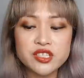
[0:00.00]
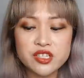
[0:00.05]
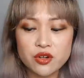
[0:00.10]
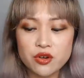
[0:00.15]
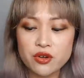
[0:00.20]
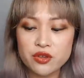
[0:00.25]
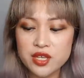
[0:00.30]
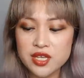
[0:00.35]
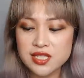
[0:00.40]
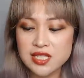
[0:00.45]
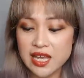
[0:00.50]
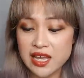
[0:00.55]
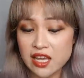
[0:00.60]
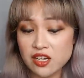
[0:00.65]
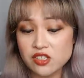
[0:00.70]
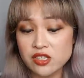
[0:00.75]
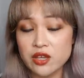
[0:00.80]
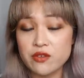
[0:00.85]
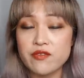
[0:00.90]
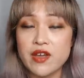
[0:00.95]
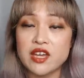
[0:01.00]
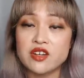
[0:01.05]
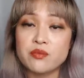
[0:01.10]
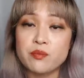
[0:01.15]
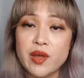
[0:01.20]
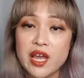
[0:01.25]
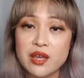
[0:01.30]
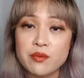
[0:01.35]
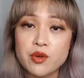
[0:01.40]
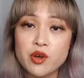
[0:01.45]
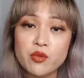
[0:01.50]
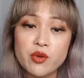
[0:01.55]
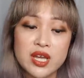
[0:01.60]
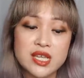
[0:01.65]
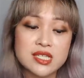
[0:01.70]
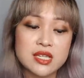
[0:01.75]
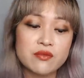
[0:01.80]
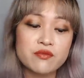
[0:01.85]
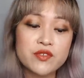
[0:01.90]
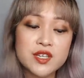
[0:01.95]
we did all this, I actually found a paper
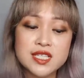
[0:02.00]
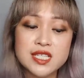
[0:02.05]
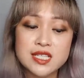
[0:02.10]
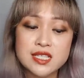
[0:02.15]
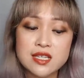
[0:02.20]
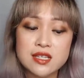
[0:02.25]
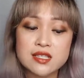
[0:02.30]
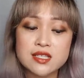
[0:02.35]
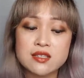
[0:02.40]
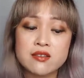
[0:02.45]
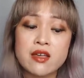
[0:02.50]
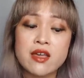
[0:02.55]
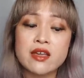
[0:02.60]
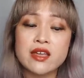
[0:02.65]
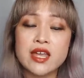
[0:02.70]
where some physicists